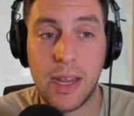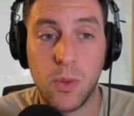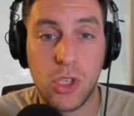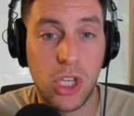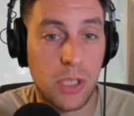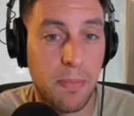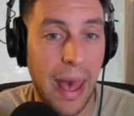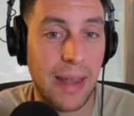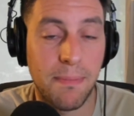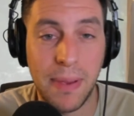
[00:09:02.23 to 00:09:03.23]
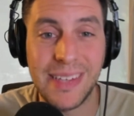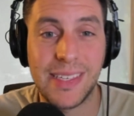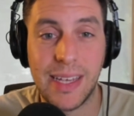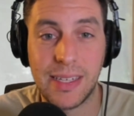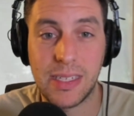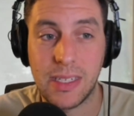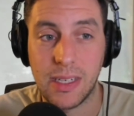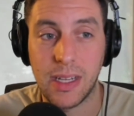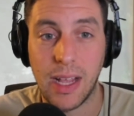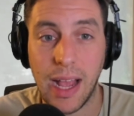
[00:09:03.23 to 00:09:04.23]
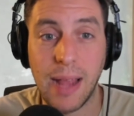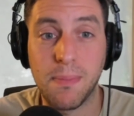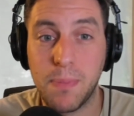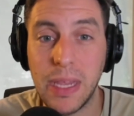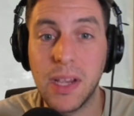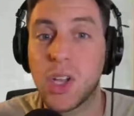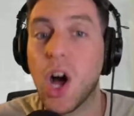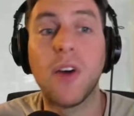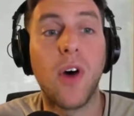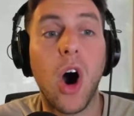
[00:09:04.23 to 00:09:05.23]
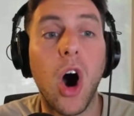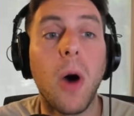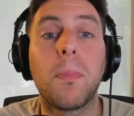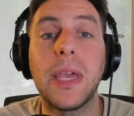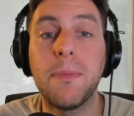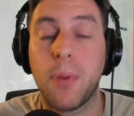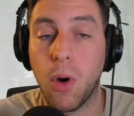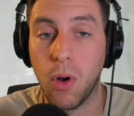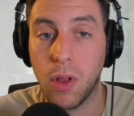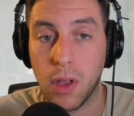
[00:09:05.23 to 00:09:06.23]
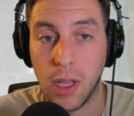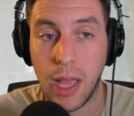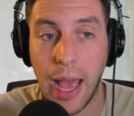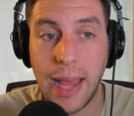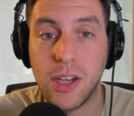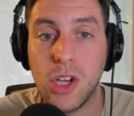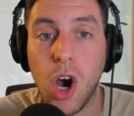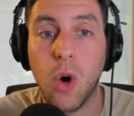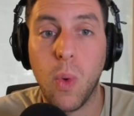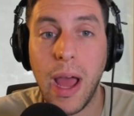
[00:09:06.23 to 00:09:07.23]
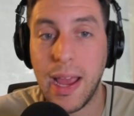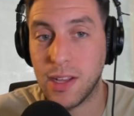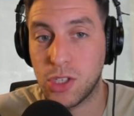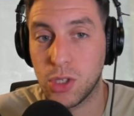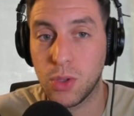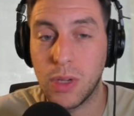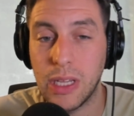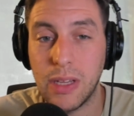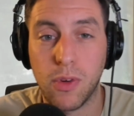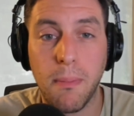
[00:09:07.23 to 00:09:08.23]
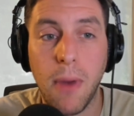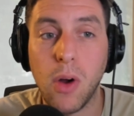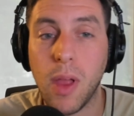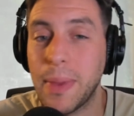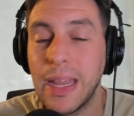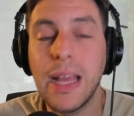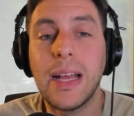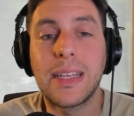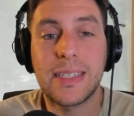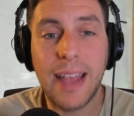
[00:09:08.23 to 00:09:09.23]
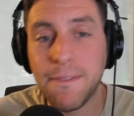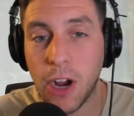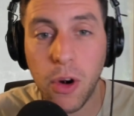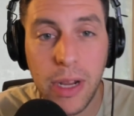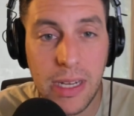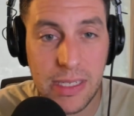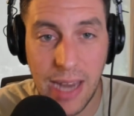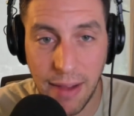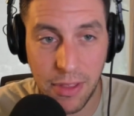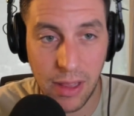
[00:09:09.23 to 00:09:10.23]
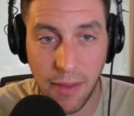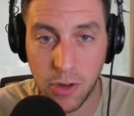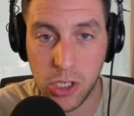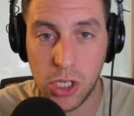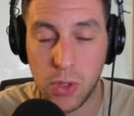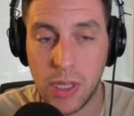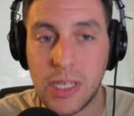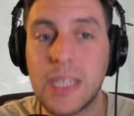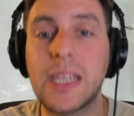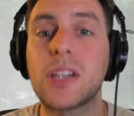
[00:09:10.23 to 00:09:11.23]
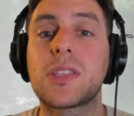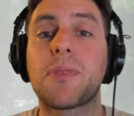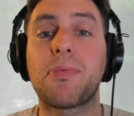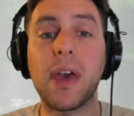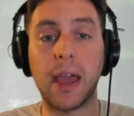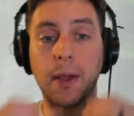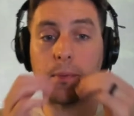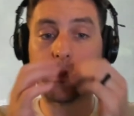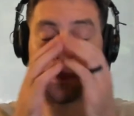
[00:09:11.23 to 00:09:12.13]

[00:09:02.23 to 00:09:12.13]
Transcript: that it was just bad business and Beal of all people had no way to remote I mean Steph Curry doesn't have the leverage to do this cuz here's the thing